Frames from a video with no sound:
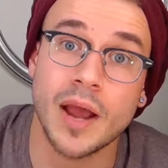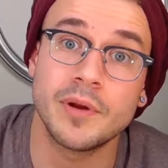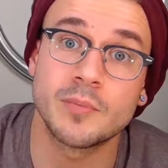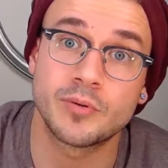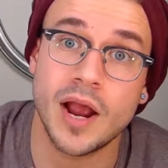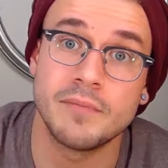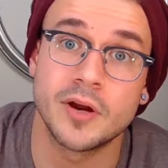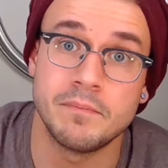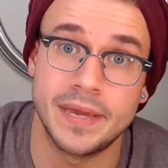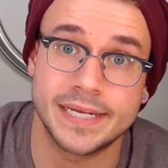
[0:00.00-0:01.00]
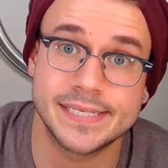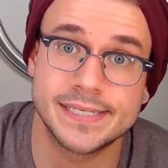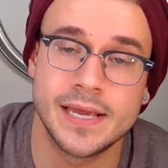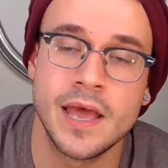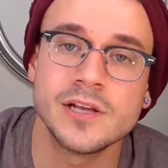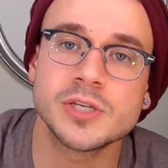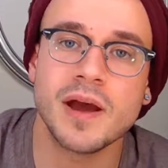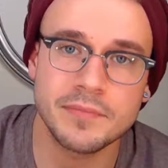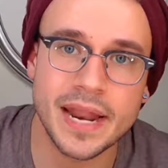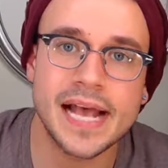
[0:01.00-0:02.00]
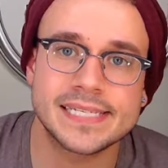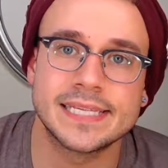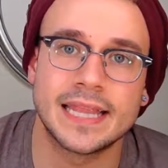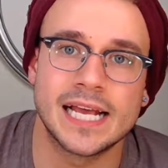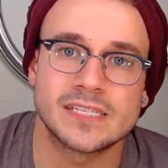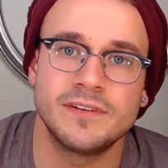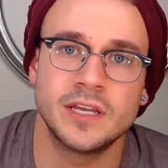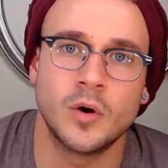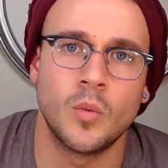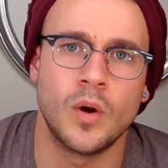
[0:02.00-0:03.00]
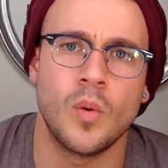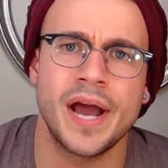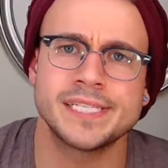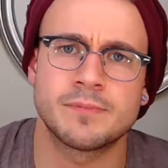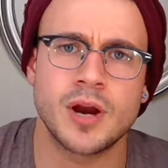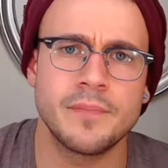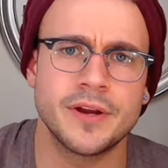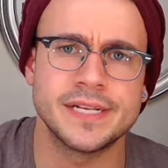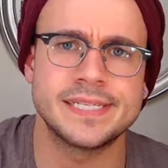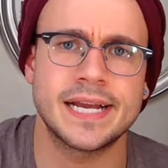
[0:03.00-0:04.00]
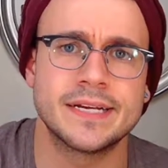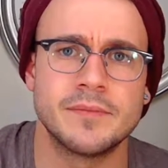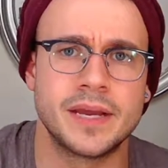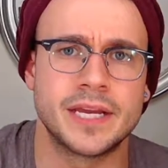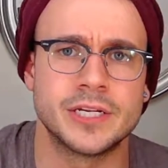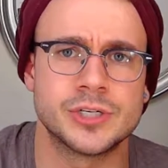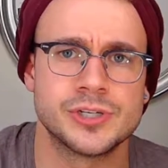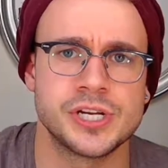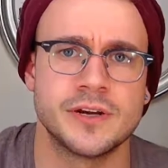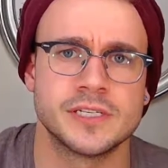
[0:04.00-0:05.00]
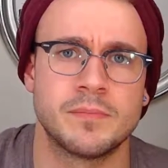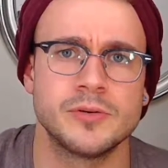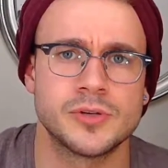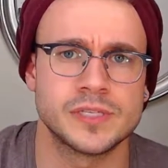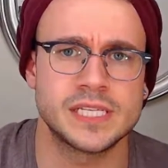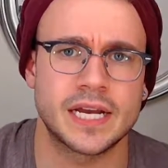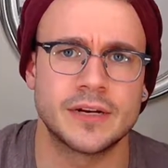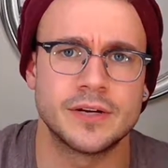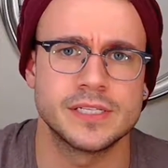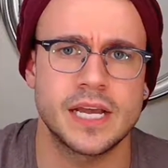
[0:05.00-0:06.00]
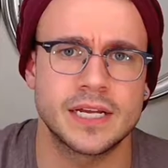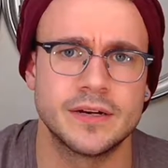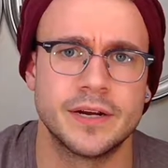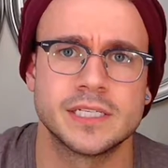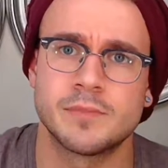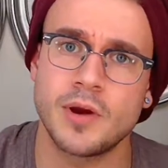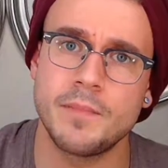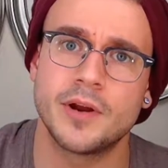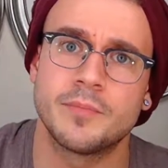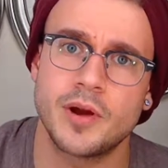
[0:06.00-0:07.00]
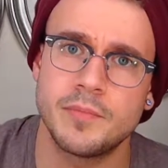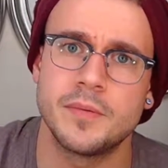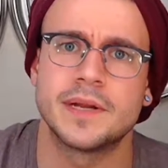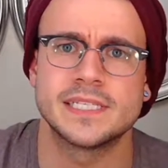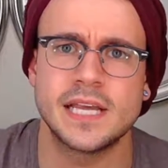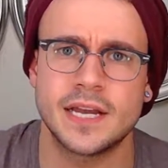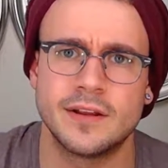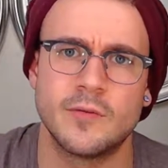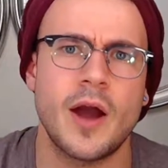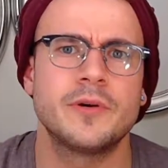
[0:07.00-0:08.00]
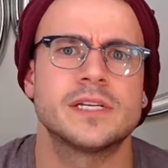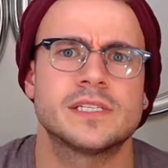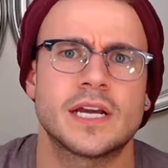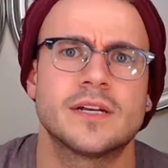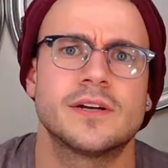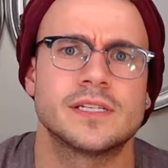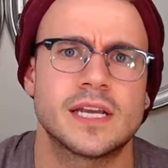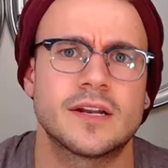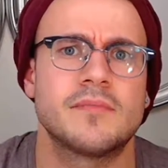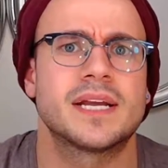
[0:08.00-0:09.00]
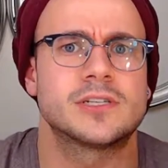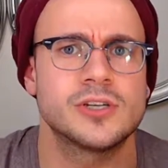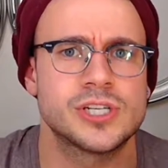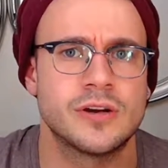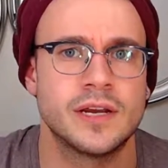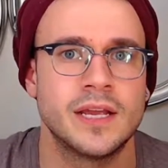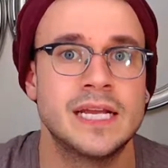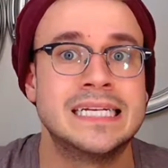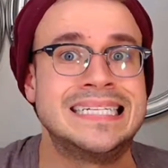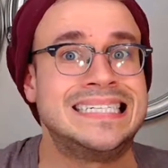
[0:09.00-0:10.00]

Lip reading: primary and primary mix. So you might have been asking in the last video, well, why is a primary and a secondary making a tertiary as opposed to a secondary and a secondary? Because a primary and a primary make a secondary, why wouldn't a secondary and a secondary make a tertiary?